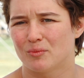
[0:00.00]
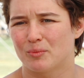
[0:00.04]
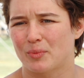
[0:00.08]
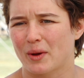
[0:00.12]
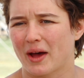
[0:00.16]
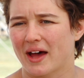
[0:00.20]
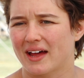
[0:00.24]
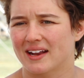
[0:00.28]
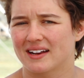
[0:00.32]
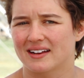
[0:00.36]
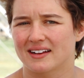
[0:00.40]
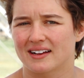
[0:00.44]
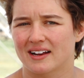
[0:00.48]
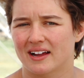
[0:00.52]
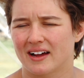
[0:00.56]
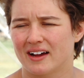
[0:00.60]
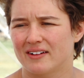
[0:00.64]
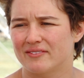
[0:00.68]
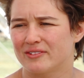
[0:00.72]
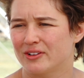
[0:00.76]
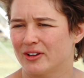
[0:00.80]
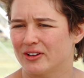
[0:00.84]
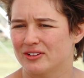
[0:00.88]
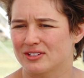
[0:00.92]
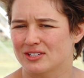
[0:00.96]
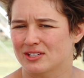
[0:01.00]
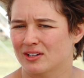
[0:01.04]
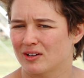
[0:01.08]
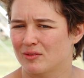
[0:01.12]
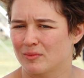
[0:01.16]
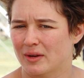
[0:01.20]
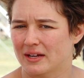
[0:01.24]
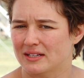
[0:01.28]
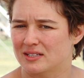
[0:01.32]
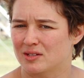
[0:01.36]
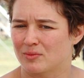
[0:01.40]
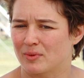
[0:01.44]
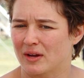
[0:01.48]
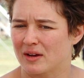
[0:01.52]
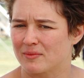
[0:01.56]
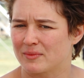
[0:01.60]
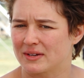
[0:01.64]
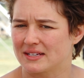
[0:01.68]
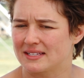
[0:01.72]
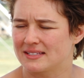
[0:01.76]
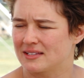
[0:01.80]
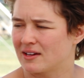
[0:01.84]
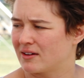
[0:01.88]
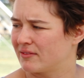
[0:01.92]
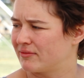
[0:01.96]
But I've learnt so much about
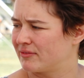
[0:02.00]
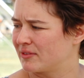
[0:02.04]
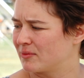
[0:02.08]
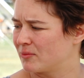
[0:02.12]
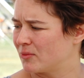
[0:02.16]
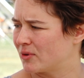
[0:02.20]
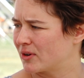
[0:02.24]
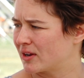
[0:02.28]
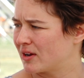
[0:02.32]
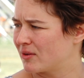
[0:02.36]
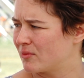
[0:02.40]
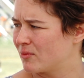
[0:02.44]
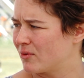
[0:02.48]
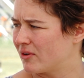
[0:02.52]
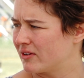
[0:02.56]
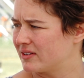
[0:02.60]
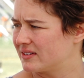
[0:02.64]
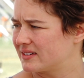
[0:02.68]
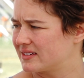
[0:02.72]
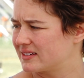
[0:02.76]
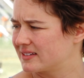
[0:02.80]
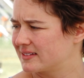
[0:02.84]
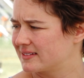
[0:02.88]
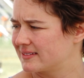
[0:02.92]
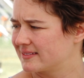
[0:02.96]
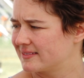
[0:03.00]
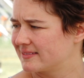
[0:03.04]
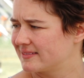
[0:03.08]
myself and what I want.